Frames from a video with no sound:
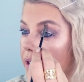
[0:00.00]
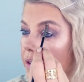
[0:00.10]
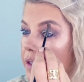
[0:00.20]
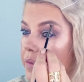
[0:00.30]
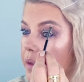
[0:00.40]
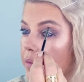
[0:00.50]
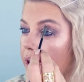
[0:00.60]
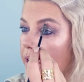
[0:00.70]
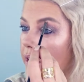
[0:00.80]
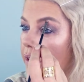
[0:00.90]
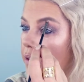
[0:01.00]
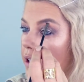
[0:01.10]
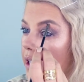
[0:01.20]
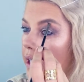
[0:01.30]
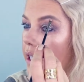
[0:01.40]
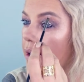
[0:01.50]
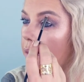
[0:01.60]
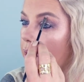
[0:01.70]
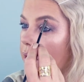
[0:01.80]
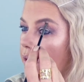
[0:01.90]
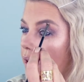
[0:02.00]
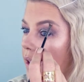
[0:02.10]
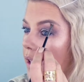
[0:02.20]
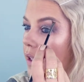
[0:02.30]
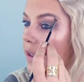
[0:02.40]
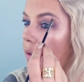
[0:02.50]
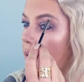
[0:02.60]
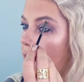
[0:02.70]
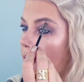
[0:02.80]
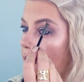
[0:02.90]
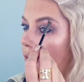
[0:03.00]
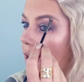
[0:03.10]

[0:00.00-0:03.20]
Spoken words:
across my brow there, right up as high as I want it to go.